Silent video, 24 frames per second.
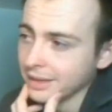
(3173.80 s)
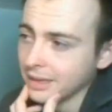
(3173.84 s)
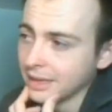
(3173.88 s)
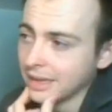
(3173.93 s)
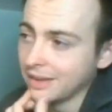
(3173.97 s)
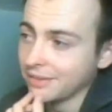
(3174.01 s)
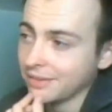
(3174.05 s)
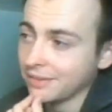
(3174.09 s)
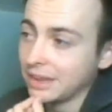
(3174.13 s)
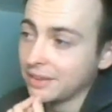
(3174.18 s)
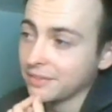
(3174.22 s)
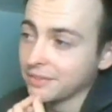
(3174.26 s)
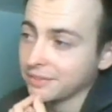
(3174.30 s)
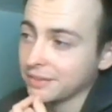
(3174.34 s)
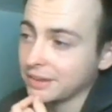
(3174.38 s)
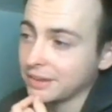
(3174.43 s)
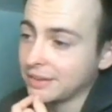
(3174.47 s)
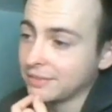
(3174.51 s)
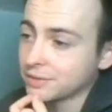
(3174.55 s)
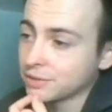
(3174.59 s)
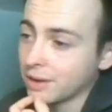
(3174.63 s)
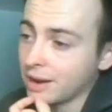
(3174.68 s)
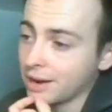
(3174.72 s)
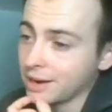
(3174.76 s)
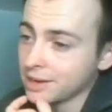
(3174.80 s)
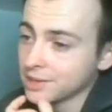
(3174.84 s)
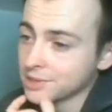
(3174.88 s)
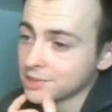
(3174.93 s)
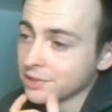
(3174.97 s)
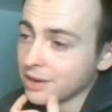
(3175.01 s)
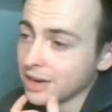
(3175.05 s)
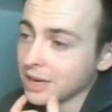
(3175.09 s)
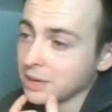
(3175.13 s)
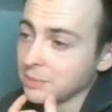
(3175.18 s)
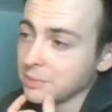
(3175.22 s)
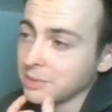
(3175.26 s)
if Drock is
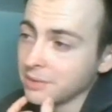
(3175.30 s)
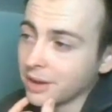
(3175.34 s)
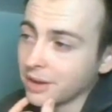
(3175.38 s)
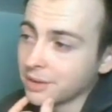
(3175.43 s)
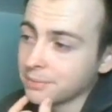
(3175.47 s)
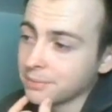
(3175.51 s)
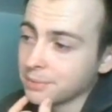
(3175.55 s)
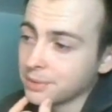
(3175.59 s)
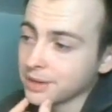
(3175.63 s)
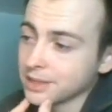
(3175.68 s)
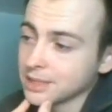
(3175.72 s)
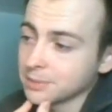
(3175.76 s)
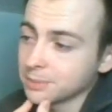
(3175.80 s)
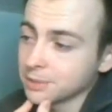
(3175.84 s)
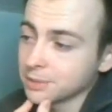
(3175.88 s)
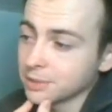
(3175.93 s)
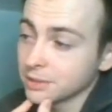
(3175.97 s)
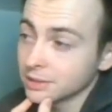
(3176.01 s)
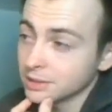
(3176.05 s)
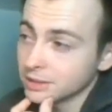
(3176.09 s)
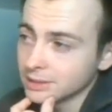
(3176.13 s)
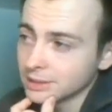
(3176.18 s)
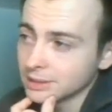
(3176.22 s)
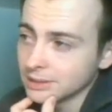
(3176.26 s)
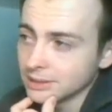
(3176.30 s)
trying to be unpredictable,